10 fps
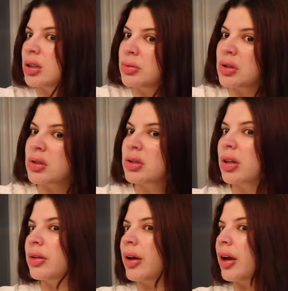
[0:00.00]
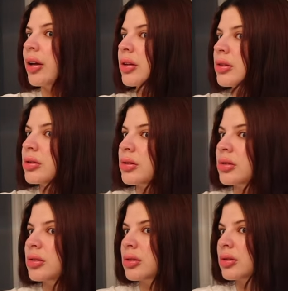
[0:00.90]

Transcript: especially on the ends,